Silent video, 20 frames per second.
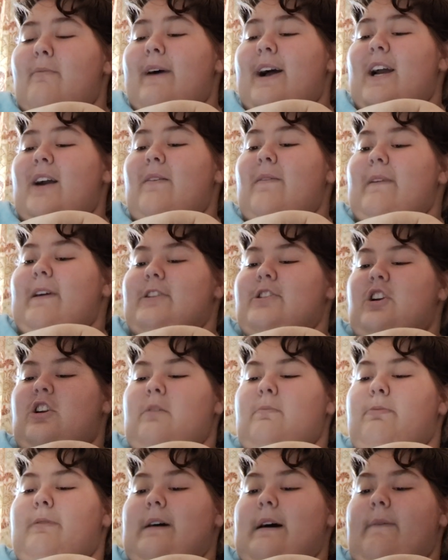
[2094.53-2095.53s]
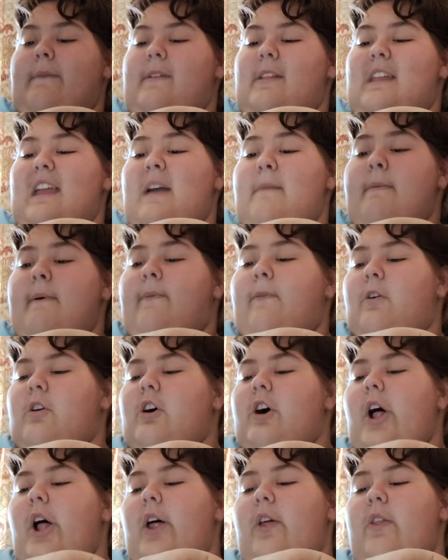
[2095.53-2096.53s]
my original prophecy before
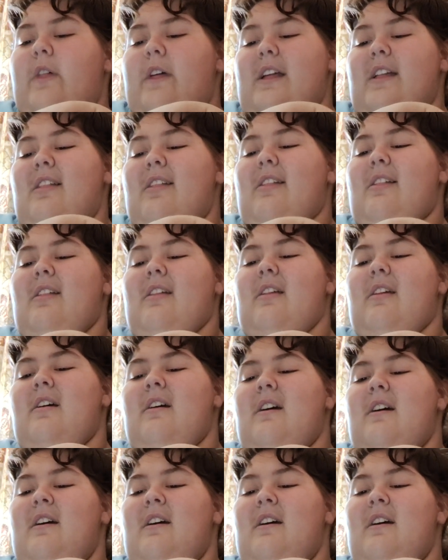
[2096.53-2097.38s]
all of this